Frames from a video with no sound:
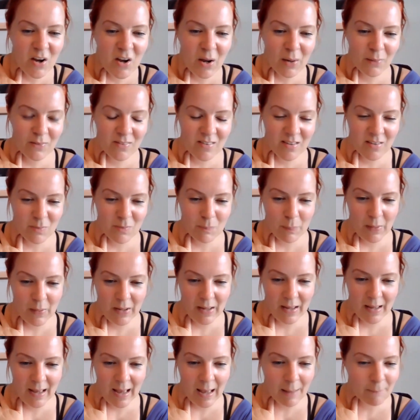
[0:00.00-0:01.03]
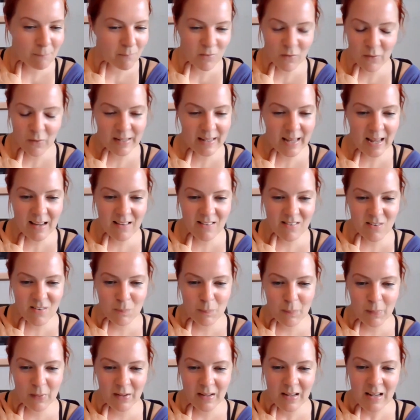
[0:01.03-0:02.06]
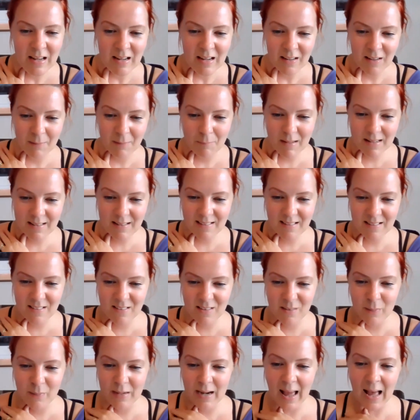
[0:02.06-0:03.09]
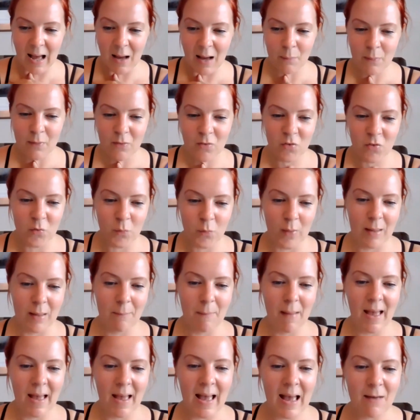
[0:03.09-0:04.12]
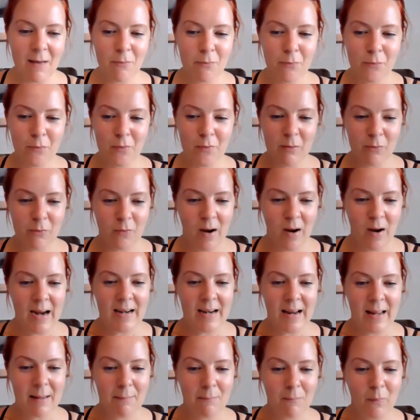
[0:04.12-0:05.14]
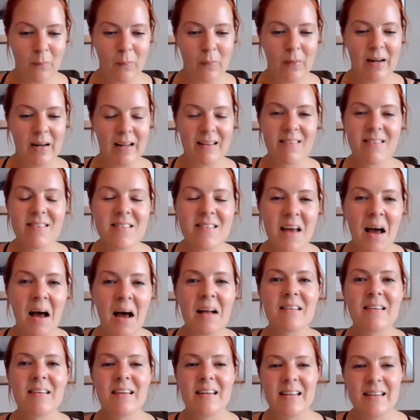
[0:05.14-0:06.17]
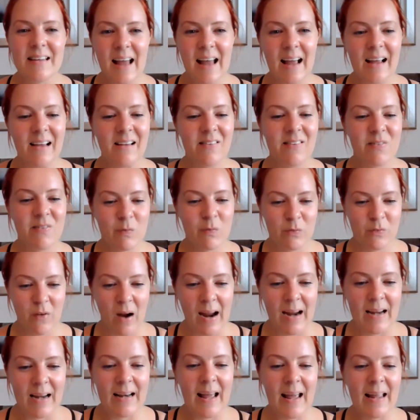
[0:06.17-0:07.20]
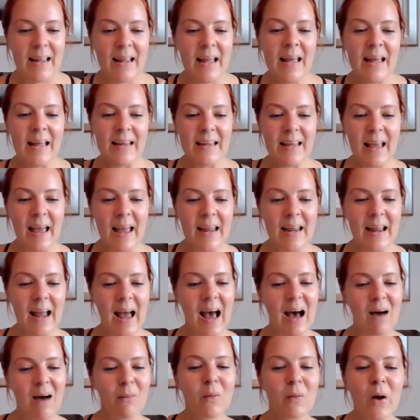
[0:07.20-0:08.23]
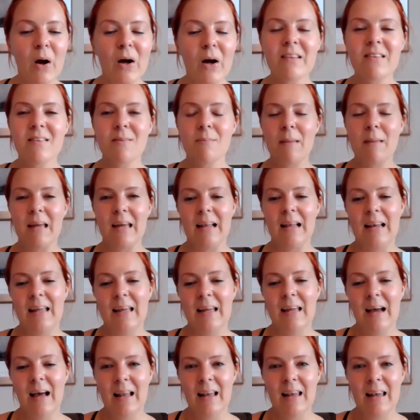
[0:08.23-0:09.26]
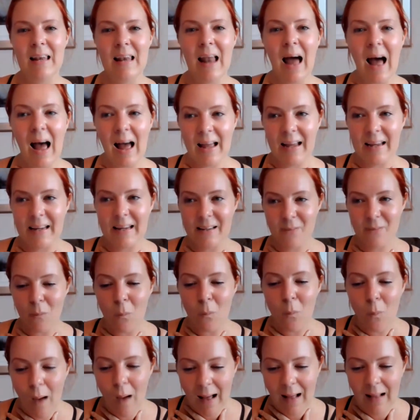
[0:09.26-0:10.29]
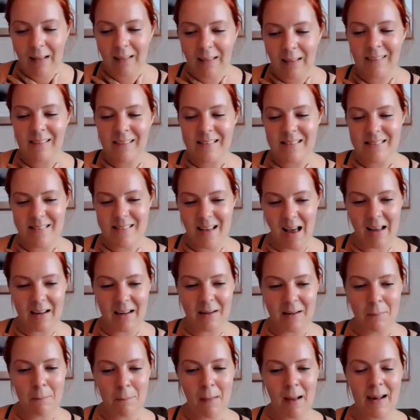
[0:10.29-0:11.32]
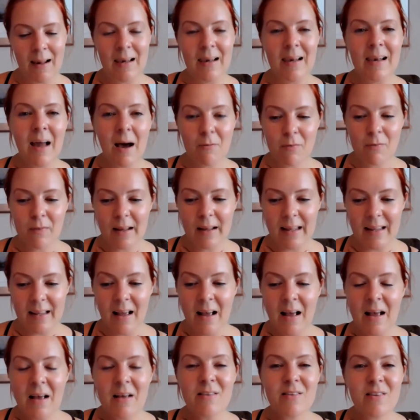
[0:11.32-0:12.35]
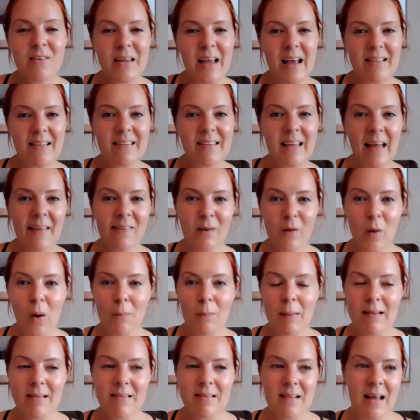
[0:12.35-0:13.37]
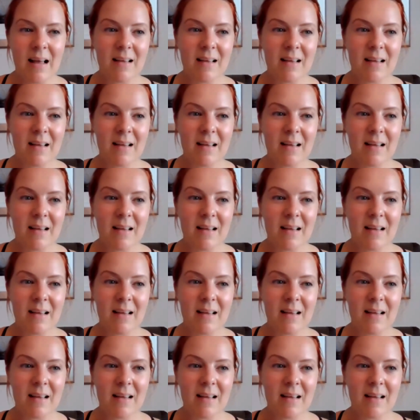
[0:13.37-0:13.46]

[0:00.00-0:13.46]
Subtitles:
Kate's just put, committed to an hour swim every Friday morning, starting next Friday. Kate, how cosmically aligned. Well done, my lovely. So yes, get in the comments.